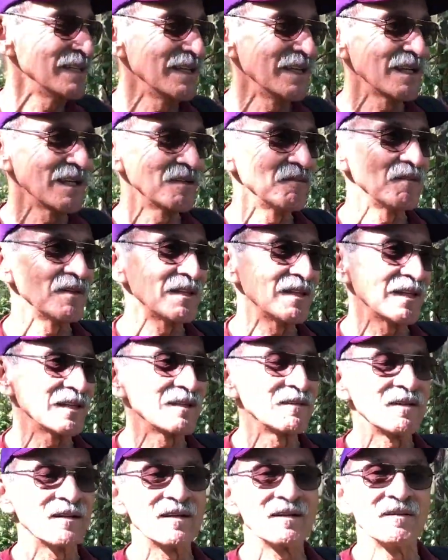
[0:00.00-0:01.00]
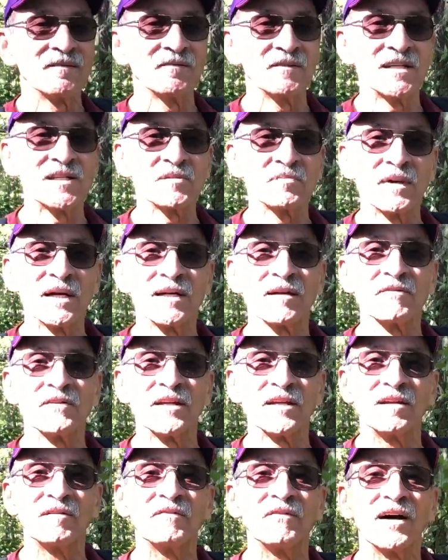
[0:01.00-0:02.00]
dealing with that respect of
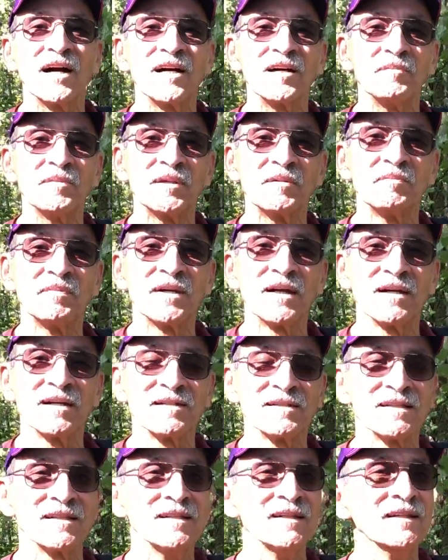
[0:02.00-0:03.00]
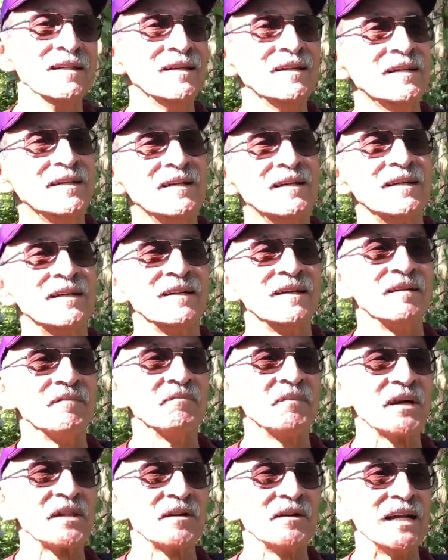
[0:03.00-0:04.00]
the environment, because
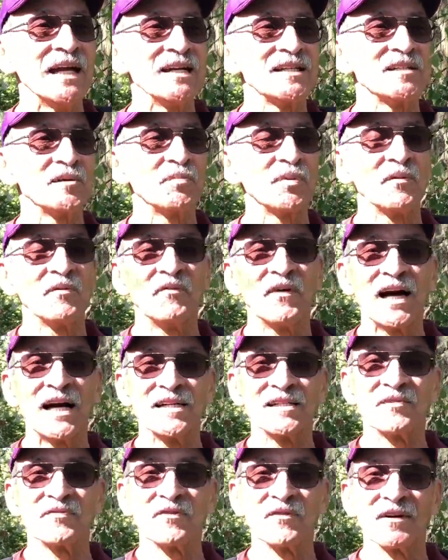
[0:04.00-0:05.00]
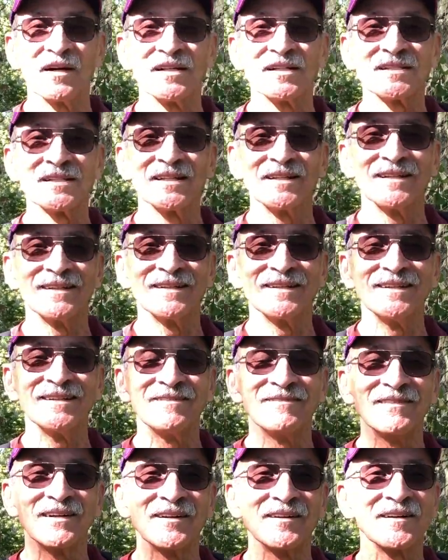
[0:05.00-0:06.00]
Mother Nature provides for us, and
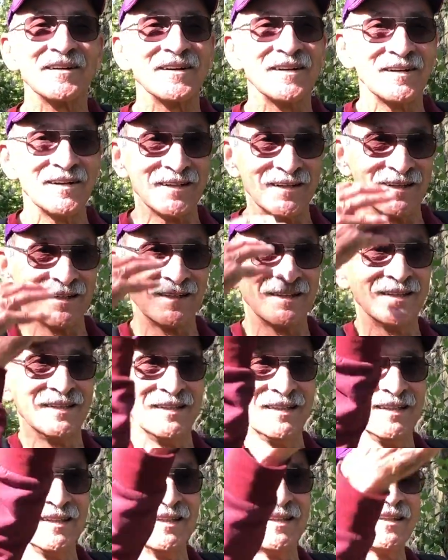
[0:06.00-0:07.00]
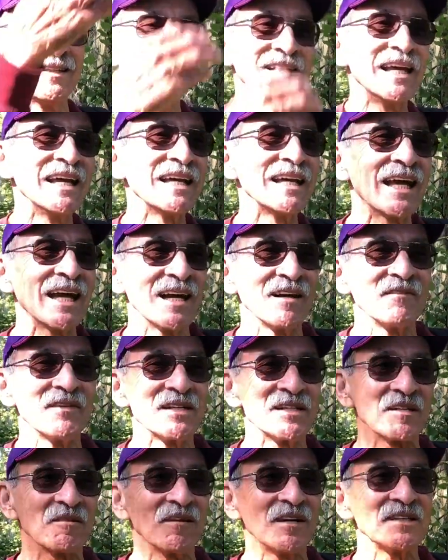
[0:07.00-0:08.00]
we look to take care of
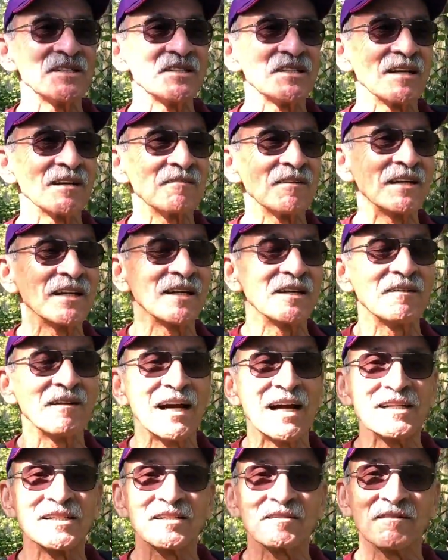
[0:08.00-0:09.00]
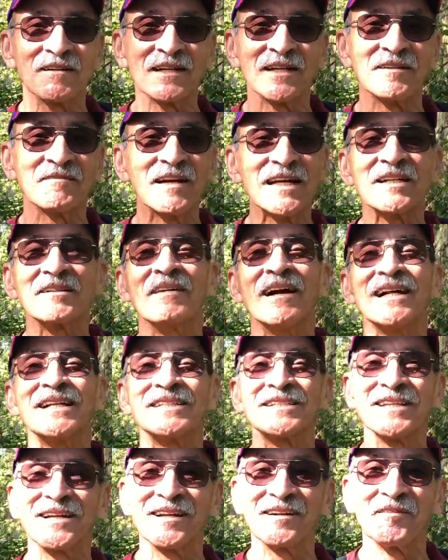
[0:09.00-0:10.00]
it so our children and grandchildren and
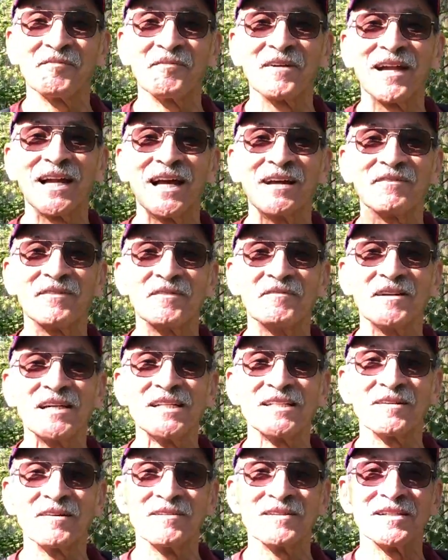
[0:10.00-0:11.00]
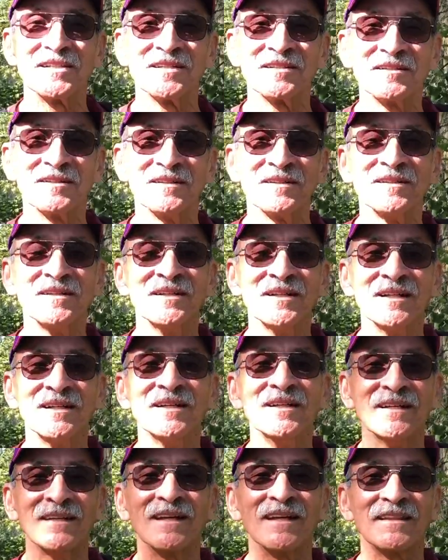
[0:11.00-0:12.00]
great-grandchildren will have a resource
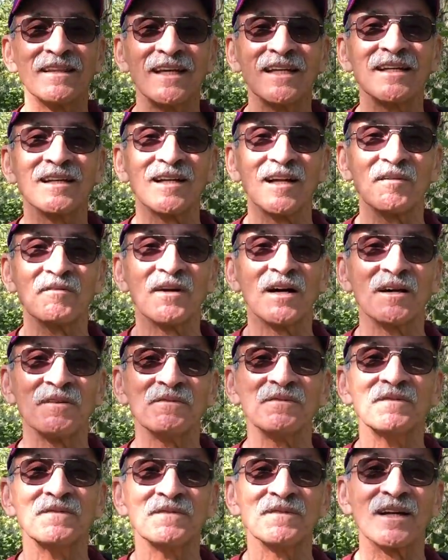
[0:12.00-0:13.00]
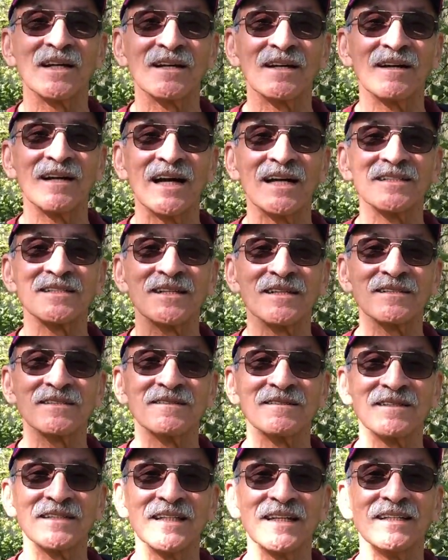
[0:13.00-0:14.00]
that they could live off, like our
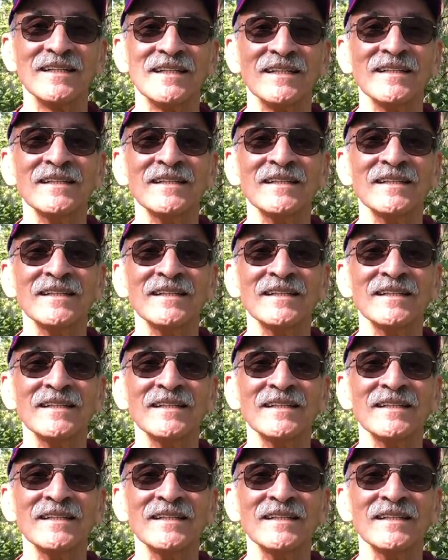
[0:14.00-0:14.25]
ancestors did.